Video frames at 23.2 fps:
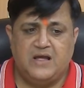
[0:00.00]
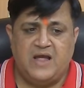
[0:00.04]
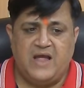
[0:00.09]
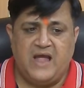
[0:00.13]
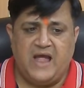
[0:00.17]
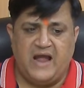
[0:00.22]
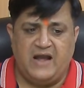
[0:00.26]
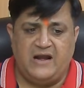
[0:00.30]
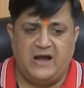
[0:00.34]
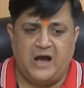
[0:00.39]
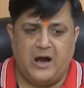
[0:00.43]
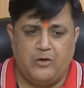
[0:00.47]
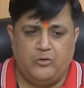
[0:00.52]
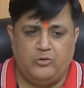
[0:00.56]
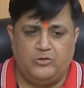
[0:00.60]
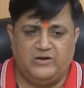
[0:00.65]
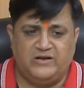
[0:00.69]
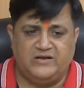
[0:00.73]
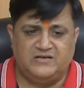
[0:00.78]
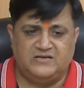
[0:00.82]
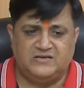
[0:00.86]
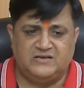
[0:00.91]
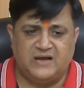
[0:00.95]
And how it
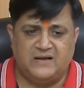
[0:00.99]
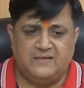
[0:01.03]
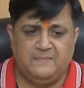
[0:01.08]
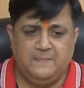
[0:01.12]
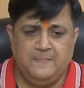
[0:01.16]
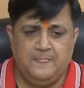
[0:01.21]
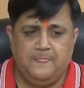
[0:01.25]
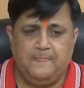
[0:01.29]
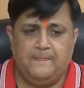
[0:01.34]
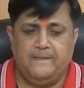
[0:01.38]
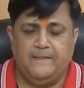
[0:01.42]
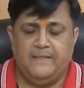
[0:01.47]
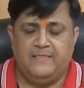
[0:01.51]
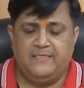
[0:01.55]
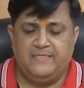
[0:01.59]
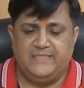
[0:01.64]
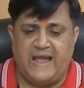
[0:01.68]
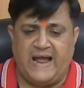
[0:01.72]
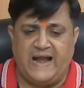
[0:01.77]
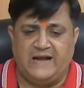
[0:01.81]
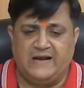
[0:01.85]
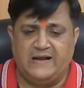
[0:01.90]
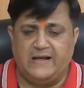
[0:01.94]
is done?
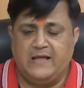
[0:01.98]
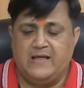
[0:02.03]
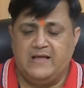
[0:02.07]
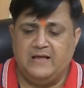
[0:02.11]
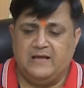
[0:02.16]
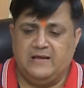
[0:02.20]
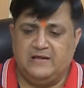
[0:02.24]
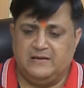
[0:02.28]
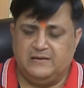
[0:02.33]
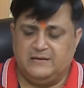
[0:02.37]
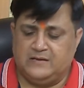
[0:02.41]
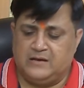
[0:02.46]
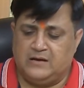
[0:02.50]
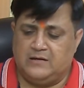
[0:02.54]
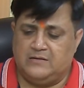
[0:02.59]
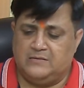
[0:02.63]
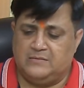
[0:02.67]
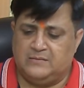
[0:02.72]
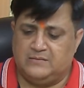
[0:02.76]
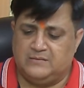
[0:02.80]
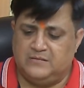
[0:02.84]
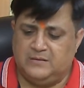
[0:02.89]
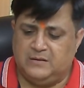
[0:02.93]
That
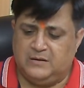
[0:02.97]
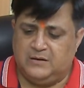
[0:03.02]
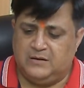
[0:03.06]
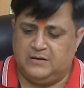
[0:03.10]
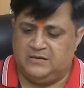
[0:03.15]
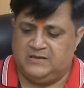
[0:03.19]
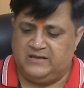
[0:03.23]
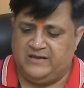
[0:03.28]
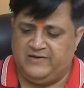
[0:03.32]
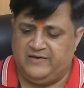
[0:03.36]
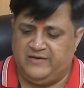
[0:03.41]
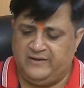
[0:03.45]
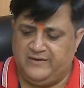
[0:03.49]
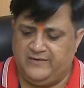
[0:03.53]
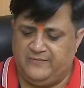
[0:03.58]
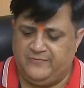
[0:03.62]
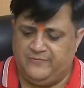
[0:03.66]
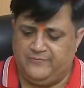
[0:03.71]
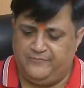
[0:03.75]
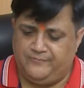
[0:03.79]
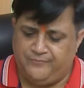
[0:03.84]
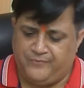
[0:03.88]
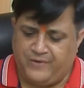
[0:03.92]
the
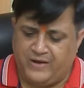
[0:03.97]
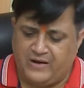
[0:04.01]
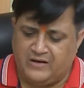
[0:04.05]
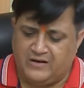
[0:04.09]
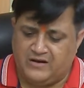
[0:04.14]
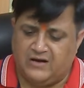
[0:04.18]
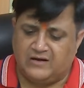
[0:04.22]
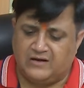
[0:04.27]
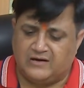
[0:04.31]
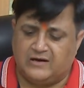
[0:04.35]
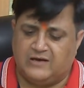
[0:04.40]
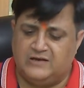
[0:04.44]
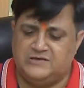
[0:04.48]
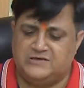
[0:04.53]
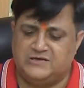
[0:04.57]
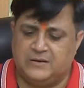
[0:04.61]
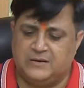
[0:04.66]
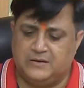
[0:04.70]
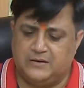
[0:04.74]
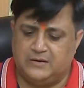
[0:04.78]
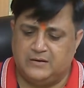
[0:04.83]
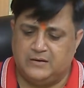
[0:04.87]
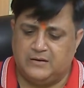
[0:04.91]
fungal
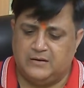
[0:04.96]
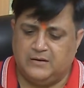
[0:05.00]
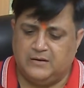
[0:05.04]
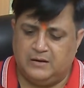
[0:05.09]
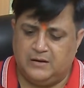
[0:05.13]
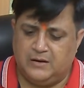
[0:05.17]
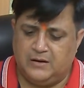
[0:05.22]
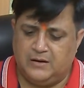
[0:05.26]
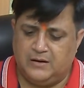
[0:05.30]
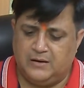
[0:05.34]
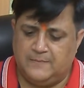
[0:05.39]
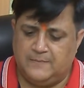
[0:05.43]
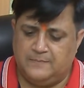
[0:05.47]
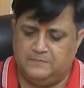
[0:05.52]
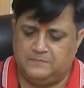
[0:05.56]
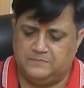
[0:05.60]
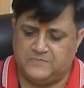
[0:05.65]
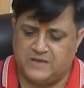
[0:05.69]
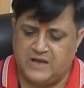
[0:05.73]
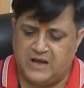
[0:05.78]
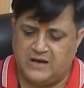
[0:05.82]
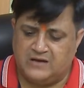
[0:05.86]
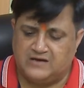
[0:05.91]
culture
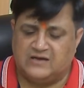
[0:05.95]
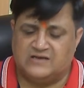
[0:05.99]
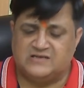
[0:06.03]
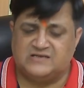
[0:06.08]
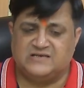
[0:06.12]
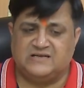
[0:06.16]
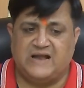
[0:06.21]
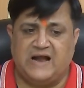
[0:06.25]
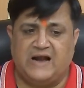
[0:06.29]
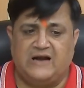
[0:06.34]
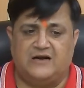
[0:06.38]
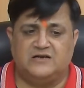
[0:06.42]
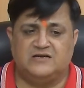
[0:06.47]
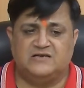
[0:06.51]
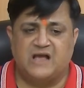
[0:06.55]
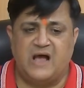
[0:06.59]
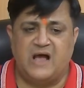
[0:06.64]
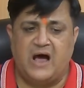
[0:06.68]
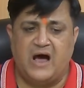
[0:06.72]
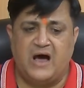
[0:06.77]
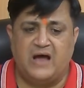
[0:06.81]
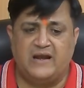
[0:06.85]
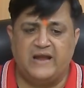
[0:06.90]
agar slants
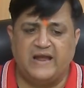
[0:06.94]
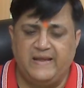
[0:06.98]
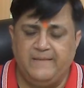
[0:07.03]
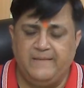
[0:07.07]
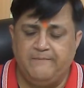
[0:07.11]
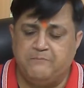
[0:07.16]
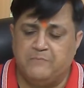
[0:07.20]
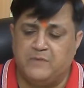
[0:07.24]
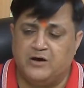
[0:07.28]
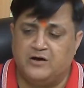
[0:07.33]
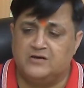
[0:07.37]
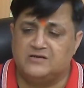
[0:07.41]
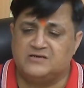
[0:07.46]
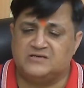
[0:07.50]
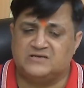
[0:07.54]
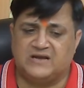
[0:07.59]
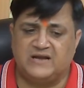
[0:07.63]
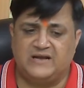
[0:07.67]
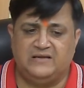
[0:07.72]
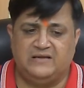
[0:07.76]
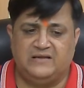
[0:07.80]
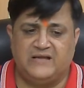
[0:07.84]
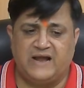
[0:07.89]
are
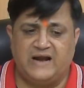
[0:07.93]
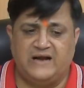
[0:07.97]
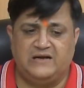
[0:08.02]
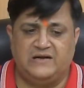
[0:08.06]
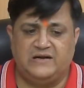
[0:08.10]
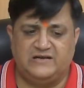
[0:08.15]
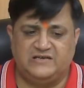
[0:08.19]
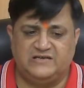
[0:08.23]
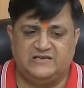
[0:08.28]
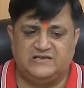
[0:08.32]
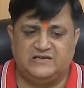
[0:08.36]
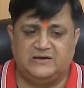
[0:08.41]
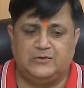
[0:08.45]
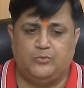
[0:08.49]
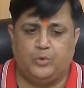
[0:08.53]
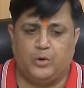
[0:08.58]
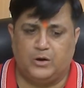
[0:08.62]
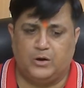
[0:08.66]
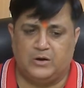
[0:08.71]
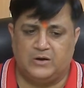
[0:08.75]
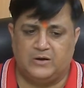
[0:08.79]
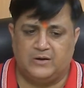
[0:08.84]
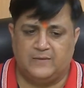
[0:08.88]
immersed in that distilled
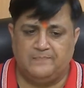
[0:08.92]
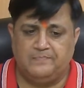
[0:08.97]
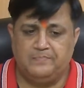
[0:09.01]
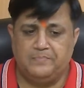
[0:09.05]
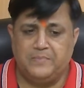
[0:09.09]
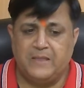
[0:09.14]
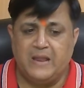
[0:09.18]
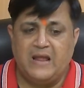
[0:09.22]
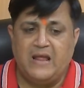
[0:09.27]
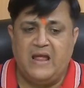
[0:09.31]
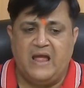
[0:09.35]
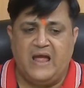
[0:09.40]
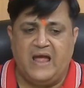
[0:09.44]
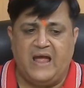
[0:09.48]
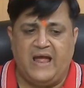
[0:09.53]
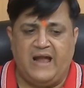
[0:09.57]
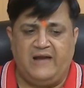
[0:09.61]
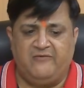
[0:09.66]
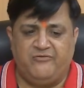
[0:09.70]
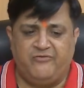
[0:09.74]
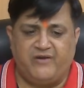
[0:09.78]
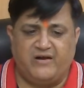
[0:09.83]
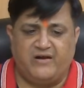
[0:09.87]
water,
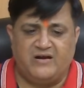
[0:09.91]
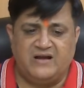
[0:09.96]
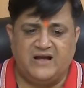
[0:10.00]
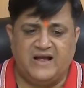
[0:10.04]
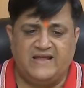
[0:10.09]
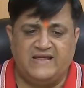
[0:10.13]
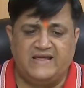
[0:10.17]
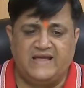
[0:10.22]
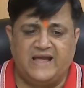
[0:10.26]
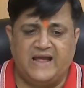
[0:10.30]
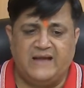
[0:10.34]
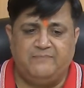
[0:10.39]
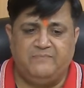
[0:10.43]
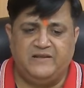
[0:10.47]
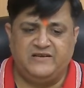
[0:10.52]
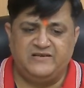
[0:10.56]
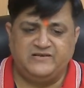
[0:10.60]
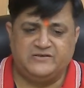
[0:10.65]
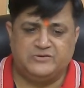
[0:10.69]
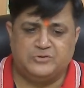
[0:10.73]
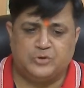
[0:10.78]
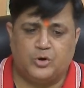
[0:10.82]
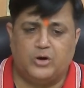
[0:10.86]
and fungi can be
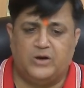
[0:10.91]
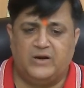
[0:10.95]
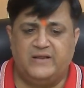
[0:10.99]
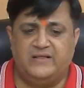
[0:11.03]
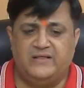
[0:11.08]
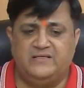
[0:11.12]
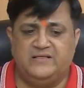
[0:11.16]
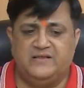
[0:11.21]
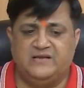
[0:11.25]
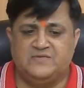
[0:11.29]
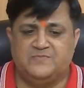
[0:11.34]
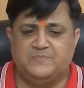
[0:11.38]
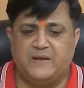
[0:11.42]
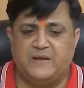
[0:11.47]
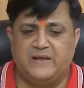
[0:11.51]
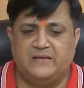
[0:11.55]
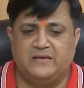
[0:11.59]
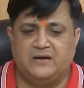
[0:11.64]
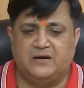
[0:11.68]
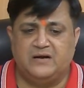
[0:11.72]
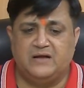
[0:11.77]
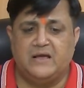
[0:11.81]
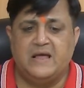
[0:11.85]
stored in this
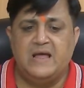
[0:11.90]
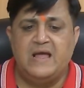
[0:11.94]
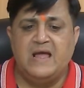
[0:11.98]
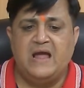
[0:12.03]
method